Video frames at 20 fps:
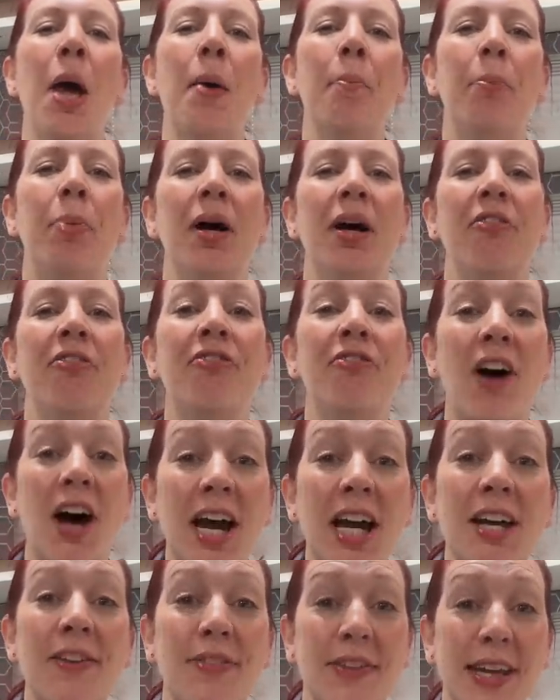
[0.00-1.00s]
But
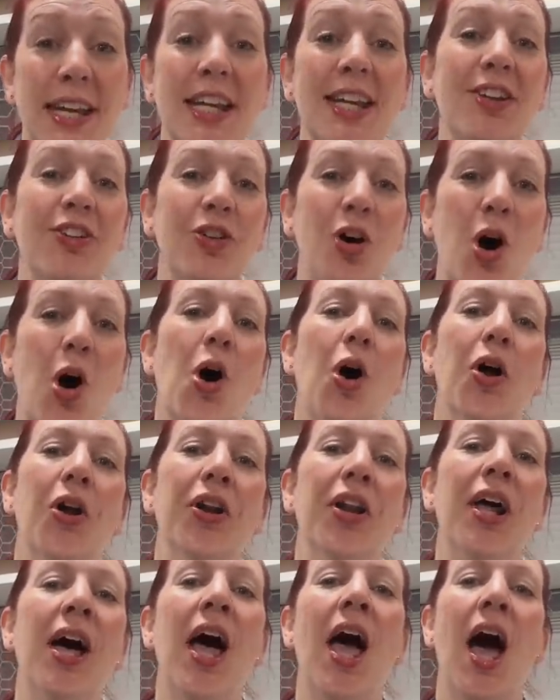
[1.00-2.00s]
5 years
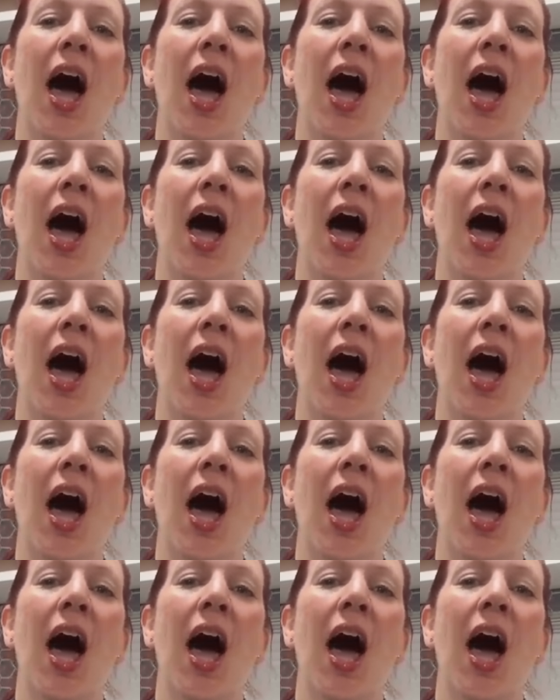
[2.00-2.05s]
on,